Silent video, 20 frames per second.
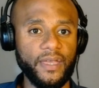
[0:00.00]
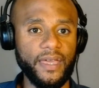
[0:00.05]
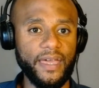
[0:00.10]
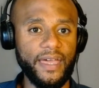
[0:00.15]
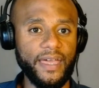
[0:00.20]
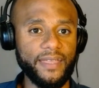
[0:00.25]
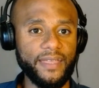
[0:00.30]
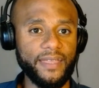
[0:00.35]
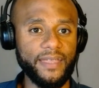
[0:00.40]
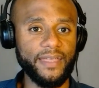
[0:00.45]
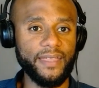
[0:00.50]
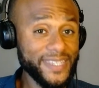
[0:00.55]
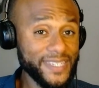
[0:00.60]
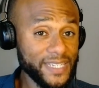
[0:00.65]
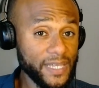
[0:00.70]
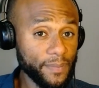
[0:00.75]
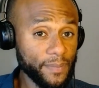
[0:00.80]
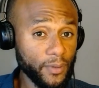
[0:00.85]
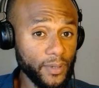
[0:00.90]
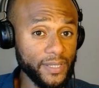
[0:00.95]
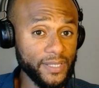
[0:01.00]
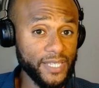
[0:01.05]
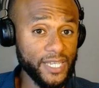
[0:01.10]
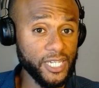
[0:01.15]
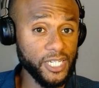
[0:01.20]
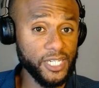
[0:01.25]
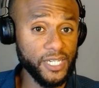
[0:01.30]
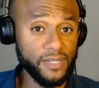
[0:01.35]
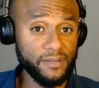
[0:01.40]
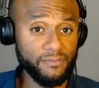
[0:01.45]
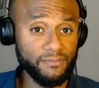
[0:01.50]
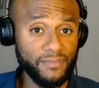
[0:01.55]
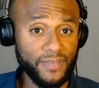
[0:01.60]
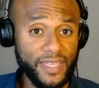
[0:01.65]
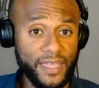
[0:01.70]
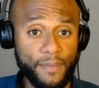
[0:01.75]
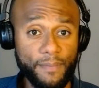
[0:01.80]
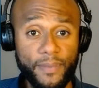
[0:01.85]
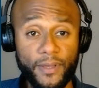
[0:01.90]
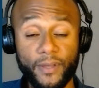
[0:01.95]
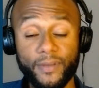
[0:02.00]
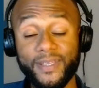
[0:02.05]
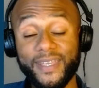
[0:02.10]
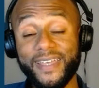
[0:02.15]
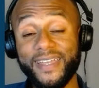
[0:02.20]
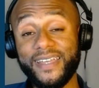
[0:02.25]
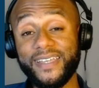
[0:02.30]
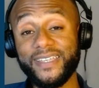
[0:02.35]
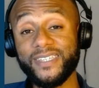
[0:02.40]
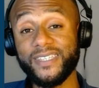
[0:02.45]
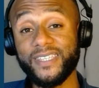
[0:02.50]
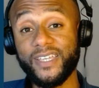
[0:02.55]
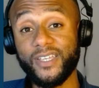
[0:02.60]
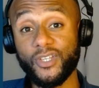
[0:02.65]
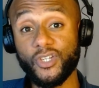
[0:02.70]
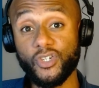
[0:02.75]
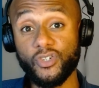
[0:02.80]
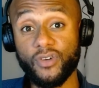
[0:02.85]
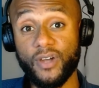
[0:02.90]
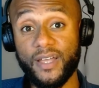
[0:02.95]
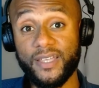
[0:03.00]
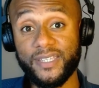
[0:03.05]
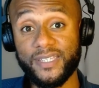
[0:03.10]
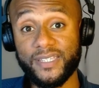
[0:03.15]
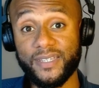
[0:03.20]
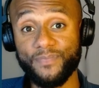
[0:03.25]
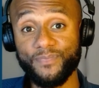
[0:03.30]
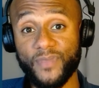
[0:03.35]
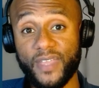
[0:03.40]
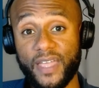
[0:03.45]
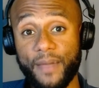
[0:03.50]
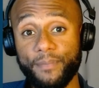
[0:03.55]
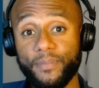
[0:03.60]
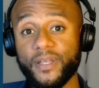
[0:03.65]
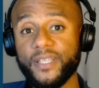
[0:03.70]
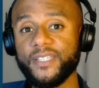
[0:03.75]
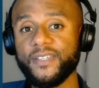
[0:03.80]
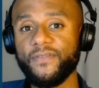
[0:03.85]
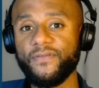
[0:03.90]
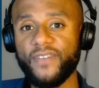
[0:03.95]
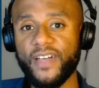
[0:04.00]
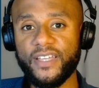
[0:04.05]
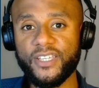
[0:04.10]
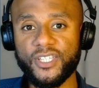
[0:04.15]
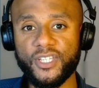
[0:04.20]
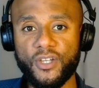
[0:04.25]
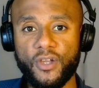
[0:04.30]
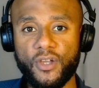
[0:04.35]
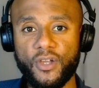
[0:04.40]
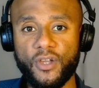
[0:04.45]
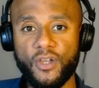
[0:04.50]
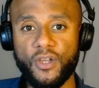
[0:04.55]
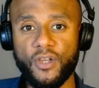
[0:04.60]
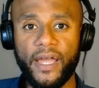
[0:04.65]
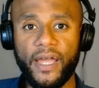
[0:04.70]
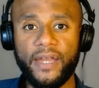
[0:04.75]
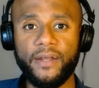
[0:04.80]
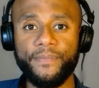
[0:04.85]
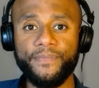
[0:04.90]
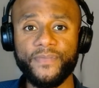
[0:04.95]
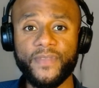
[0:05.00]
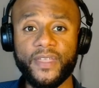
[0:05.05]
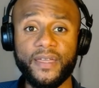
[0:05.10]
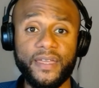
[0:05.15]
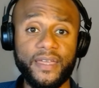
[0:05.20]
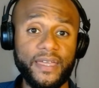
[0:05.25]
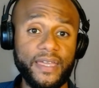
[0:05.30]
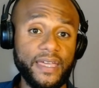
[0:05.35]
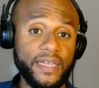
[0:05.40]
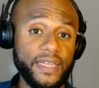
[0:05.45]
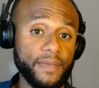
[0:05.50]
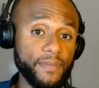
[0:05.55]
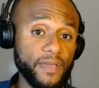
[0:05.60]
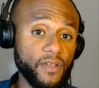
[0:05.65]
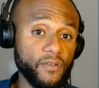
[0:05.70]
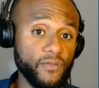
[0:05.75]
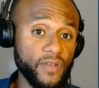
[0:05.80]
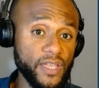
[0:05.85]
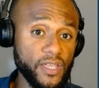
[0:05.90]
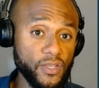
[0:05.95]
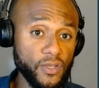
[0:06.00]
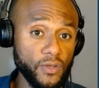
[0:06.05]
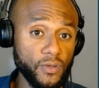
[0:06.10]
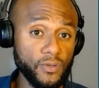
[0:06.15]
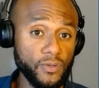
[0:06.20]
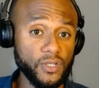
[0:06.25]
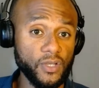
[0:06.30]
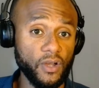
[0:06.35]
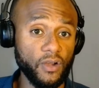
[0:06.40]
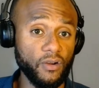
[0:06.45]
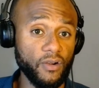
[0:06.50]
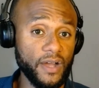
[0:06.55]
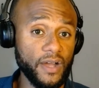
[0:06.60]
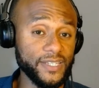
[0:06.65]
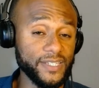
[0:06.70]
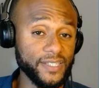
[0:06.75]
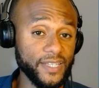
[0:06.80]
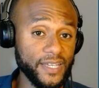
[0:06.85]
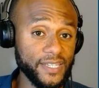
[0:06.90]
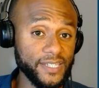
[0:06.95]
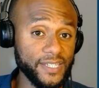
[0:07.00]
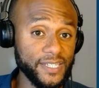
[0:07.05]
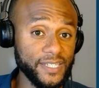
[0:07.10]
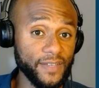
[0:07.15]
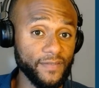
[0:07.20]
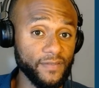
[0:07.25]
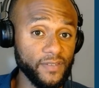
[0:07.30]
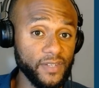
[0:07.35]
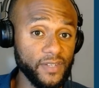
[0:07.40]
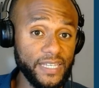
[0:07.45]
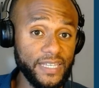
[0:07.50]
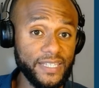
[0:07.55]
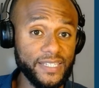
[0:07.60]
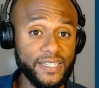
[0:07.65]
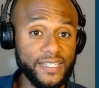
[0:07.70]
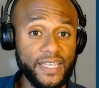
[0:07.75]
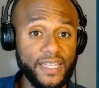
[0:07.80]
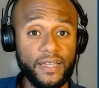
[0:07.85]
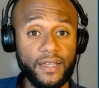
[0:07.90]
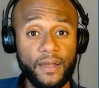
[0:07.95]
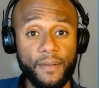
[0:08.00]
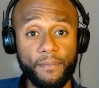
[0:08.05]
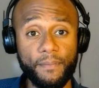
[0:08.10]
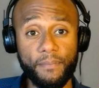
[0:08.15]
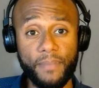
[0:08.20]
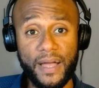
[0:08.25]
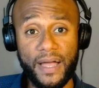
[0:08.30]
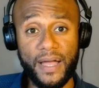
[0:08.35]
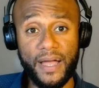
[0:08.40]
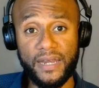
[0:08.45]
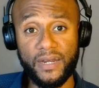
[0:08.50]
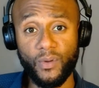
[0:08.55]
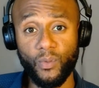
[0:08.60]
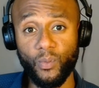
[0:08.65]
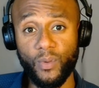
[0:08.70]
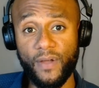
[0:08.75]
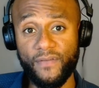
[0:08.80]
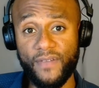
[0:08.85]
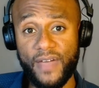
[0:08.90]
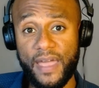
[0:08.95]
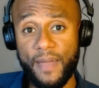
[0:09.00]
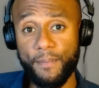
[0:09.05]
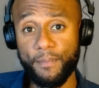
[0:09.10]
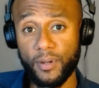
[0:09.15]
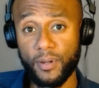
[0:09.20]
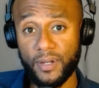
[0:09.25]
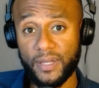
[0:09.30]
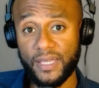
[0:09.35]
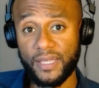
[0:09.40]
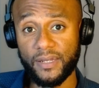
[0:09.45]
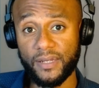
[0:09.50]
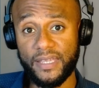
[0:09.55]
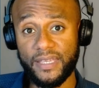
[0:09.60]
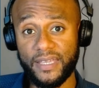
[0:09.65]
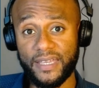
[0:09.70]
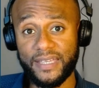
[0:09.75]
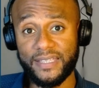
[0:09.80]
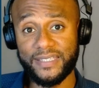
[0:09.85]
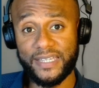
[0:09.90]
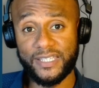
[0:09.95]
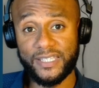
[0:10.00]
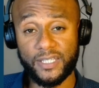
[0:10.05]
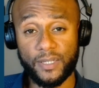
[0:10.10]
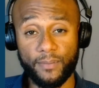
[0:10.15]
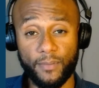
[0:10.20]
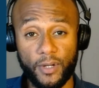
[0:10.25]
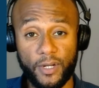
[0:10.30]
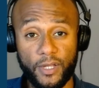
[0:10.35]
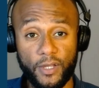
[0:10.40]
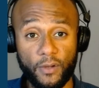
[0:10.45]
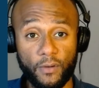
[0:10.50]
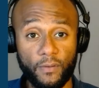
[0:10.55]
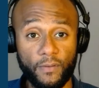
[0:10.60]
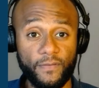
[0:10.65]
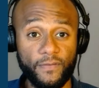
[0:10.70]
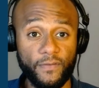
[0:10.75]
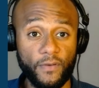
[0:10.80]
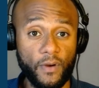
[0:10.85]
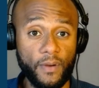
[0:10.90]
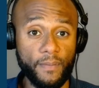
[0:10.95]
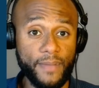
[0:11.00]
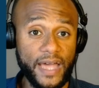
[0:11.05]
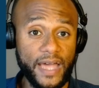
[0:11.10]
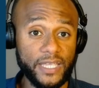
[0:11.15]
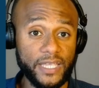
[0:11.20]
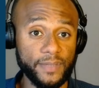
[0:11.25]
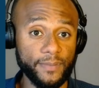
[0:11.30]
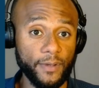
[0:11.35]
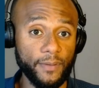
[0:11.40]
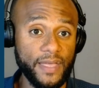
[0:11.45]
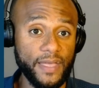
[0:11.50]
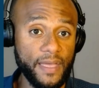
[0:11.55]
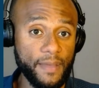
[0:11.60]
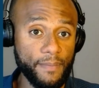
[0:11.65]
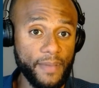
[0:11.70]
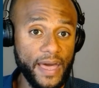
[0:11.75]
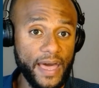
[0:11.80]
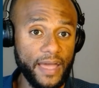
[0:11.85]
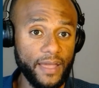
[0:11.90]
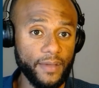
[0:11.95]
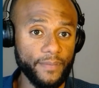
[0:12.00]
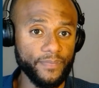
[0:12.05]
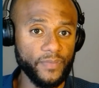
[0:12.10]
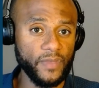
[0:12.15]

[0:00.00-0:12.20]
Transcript: And this simple addition can build instant trust and puts a face to your brand. It can be reused across dozens of leads and combined with a booking link and testimonial for maximum impact.